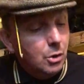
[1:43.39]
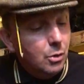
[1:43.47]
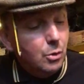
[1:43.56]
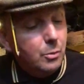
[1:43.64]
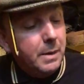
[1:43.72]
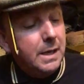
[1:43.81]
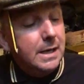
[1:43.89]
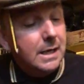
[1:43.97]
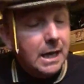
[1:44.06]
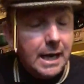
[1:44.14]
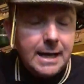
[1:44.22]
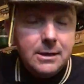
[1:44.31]
You'll be
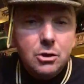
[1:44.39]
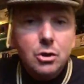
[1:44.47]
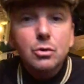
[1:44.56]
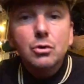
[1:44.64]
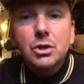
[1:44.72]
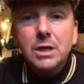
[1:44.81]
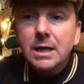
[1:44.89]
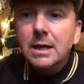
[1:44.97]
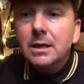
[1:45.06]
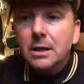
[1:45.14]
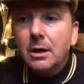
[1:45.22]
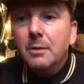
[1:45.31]
glad to
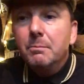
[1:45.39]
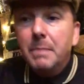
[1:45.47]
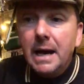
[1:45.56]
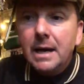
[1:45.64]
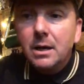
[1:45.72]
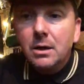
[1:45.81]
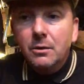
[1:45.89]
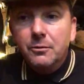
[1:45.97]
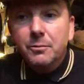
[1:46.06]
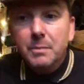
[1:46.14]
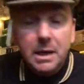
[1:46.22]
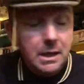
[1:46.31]
see the back
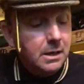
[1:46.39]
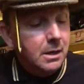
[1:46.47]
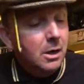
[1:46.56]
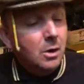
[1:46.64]
of me